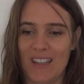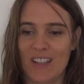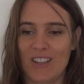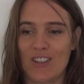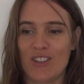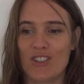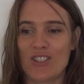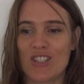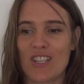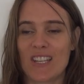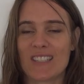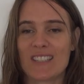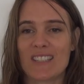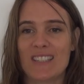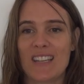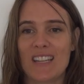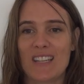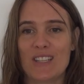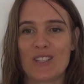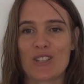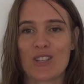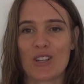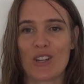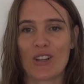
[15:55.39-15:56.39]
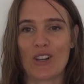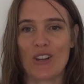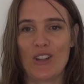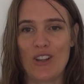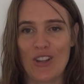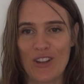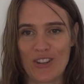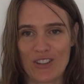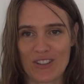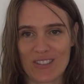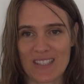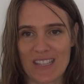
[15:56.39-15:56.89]
You just need to
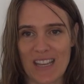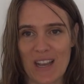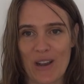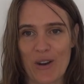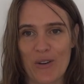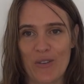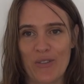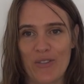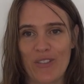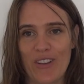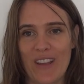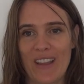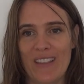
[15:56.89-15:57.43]
learn yourself,